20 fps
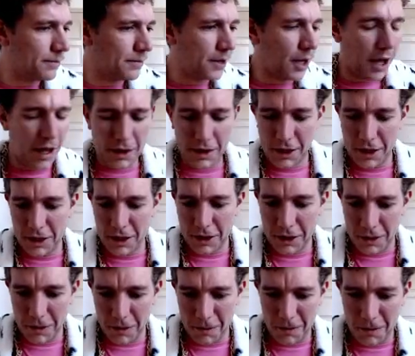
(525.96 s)
I
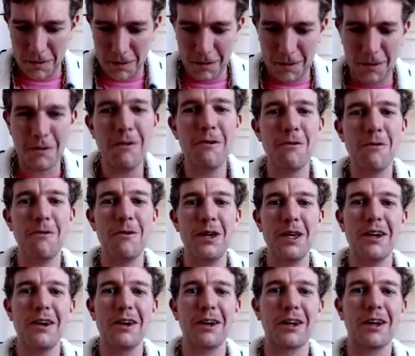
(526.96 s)
think
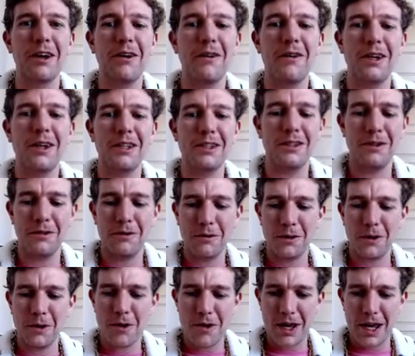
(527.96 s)
we are going to,
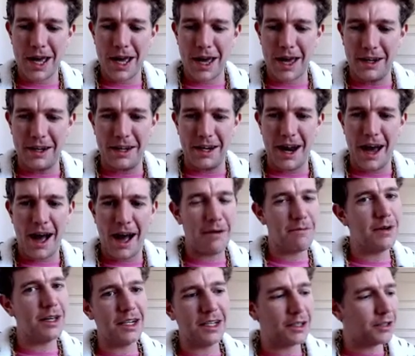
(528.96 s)
we're only at
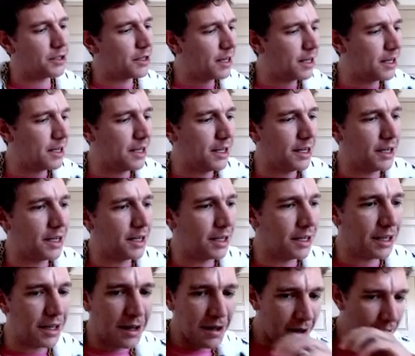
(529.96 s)
nine minutes right here.
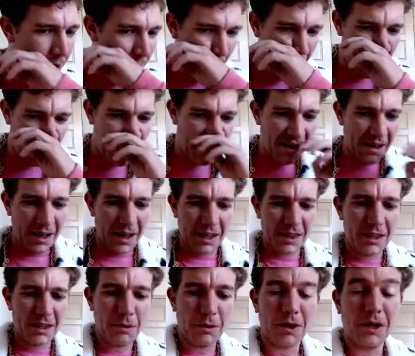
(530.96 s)

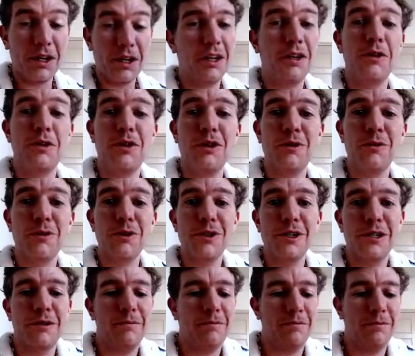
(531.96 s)
I think we're going to do two
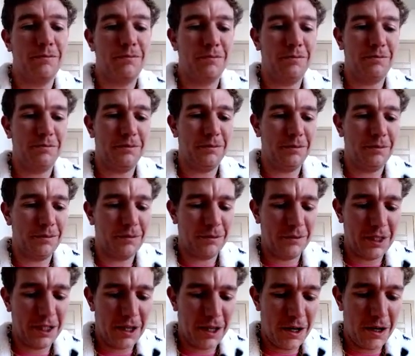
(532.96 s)
more
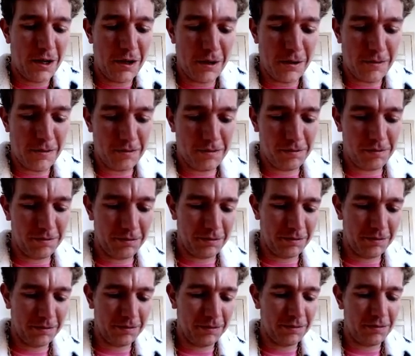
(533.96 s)
um,
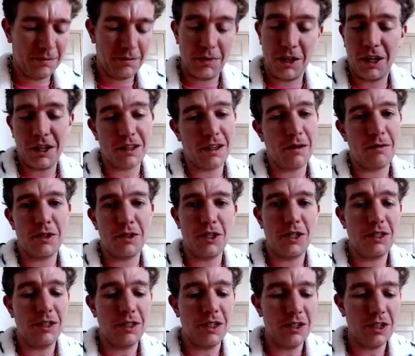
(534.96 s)
because I'm
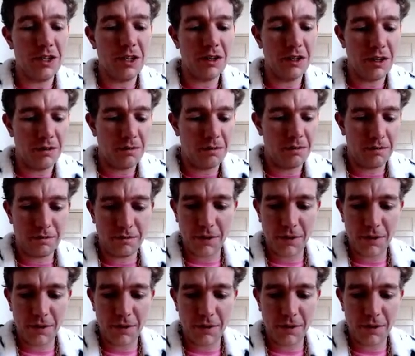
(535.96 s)
a degenerate.